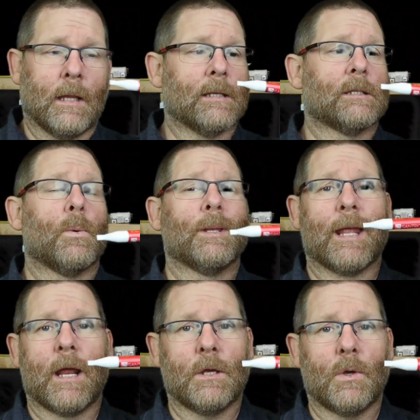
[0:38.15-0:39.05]
This is the one
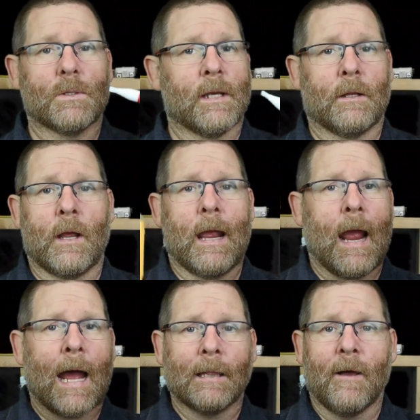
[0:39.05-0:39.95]
that I use. And
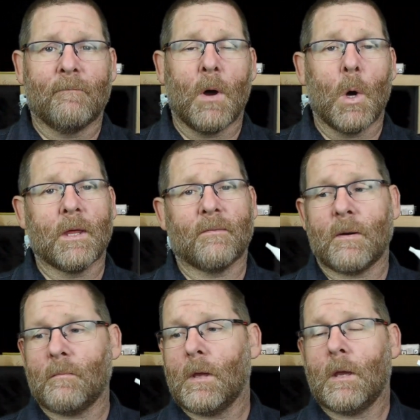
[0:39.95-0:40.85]
I love both of
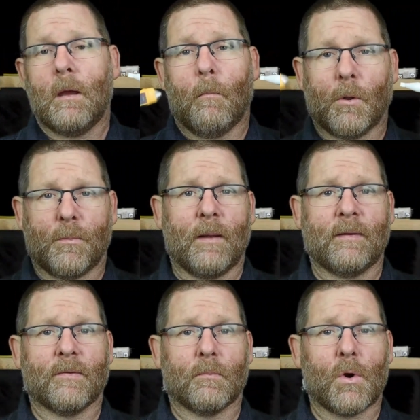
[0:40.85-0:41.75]
them. Both of them
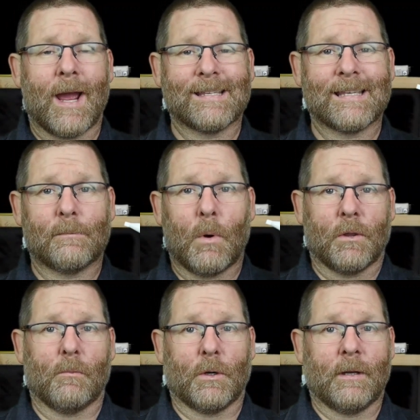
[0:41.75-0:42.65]
have different prices.
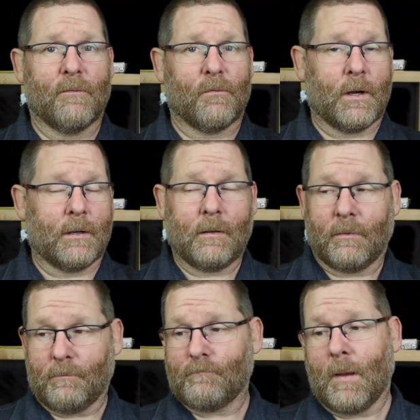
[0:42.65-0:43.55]
Both of them are different.
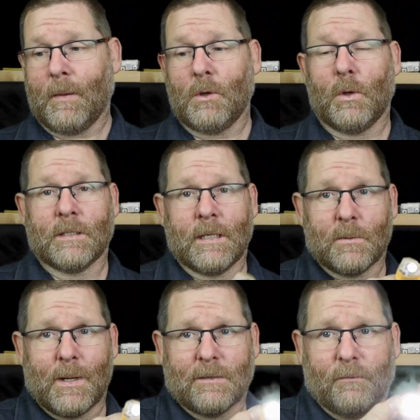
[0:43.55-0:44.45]
I mean, you can see
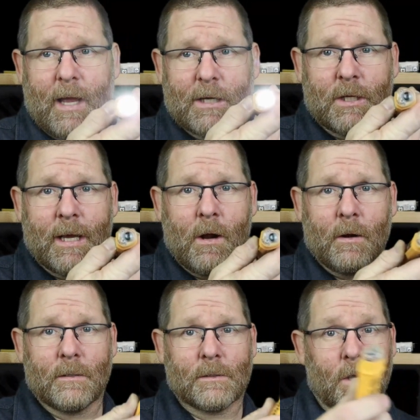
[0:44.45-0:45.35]
this one has a flashlight on it.